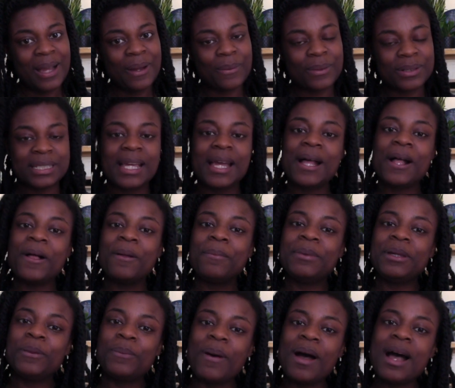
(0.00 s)
Well, tell
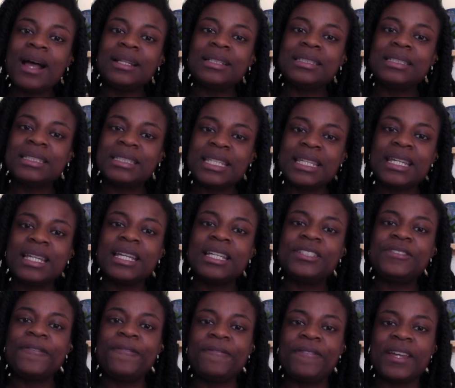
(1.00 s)
me, what did
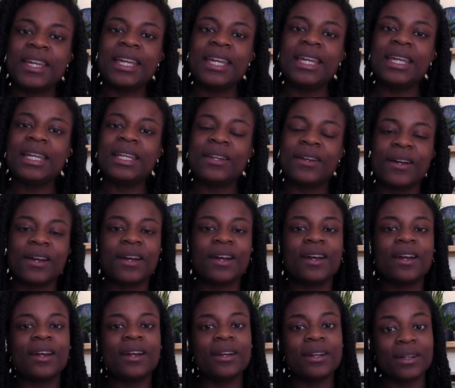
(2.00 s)
you feed
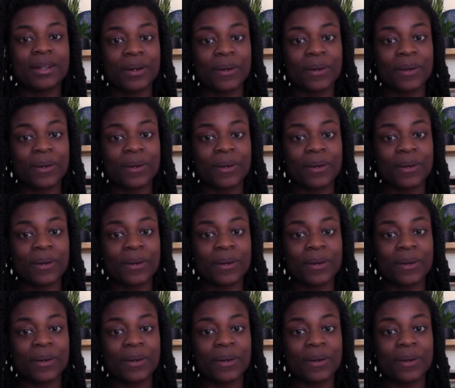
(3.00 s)
her?